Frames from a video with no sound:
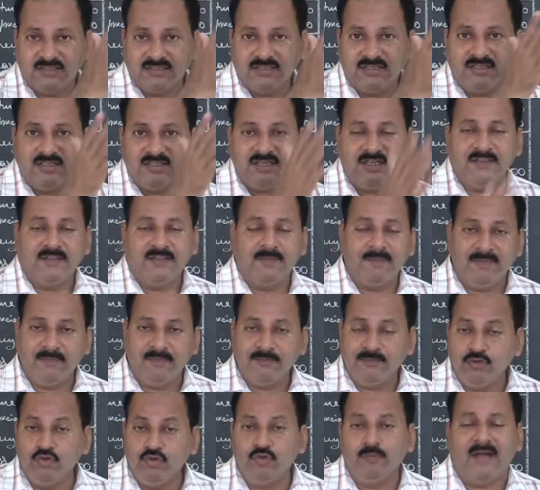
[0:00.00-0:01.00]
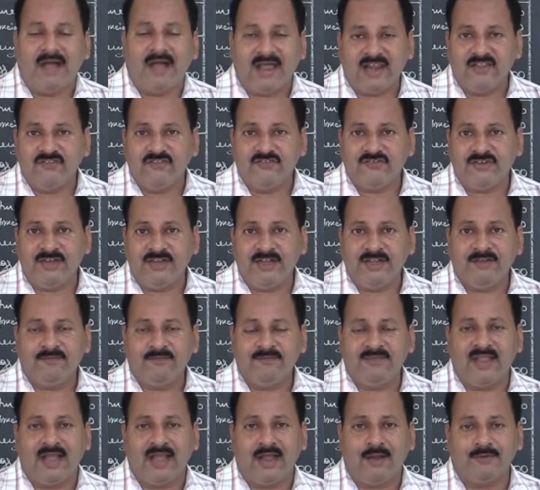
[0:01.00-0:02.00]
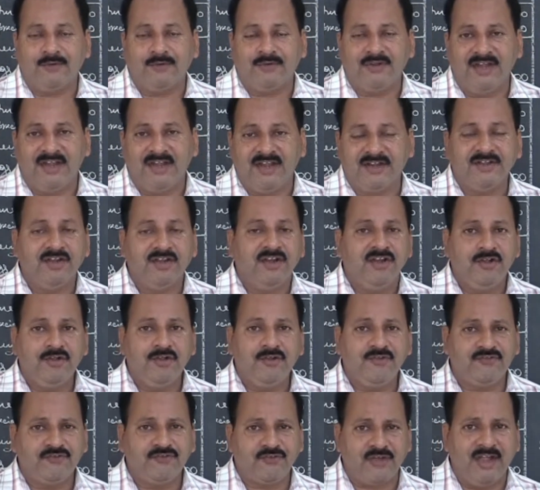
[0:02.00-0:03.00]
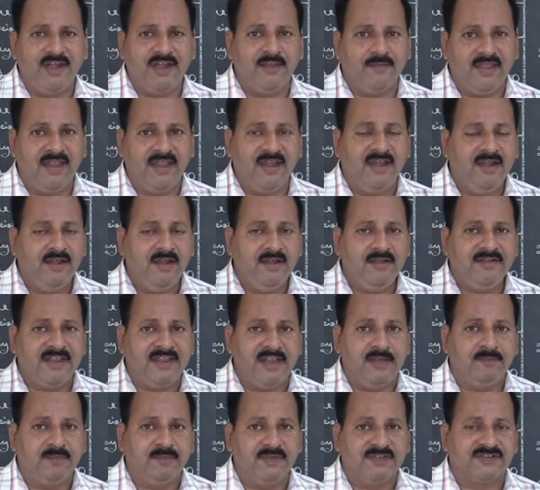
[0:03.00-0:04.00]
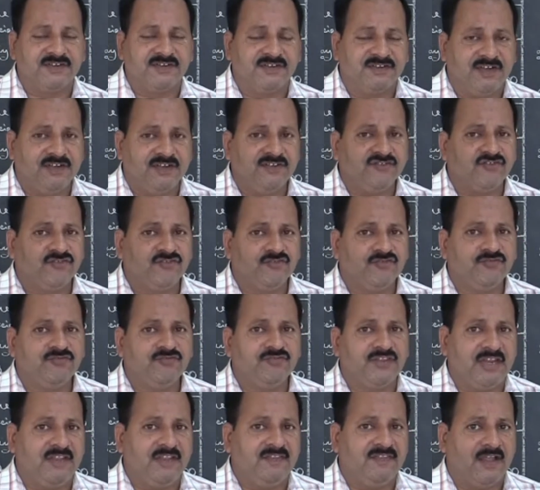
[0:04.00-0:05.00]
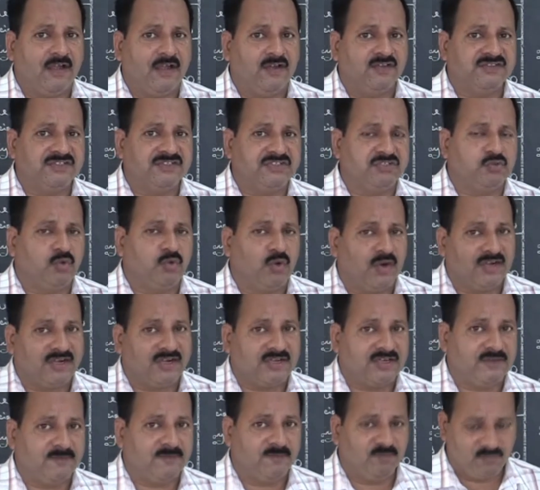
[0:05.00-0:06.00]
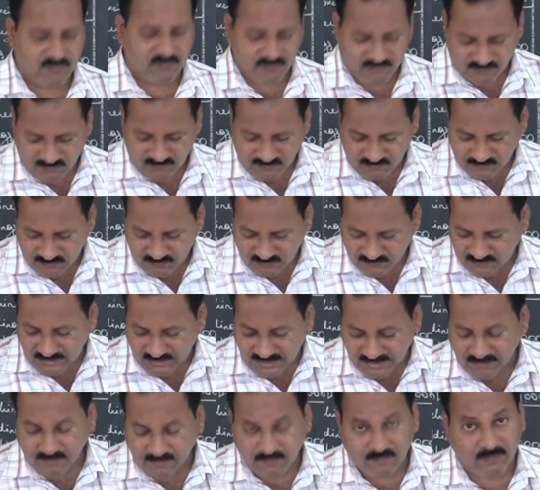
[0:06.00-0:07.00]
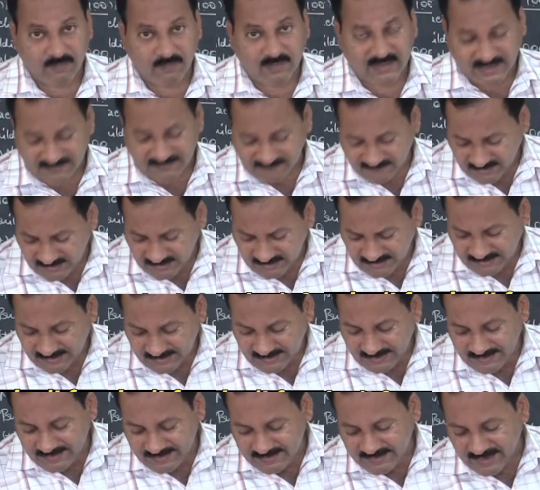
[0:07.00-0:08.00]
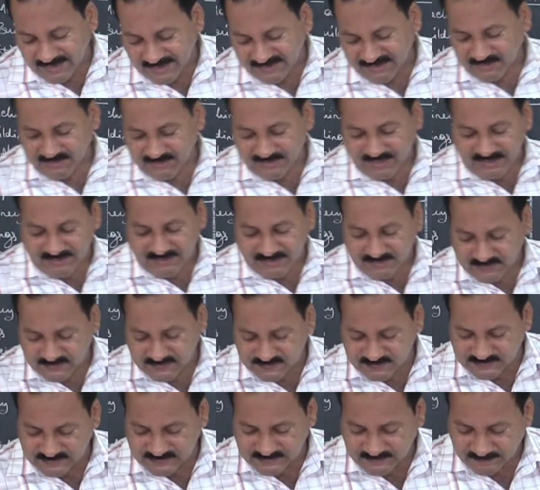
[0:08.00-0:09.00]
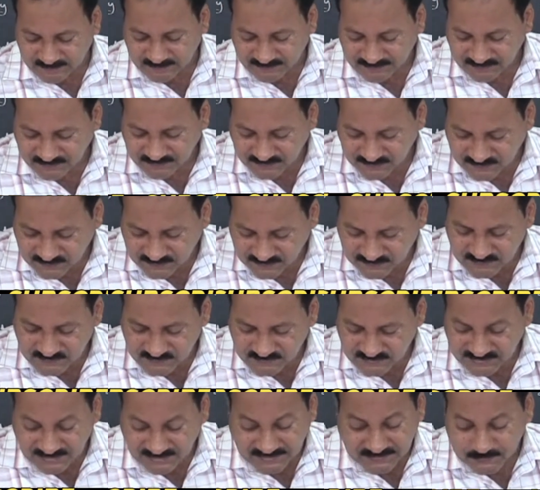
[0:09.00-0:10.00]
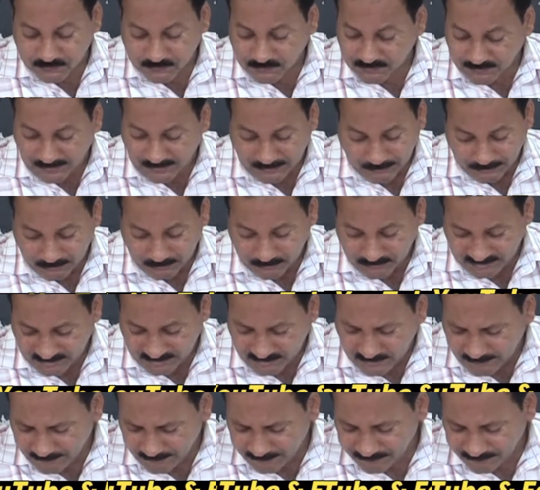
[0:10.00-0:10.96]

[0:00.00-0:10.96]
in the new balance sheet we have to deduct straight away 10%, that is 3,200. Then we will get the net debtors. That is what we have to do here.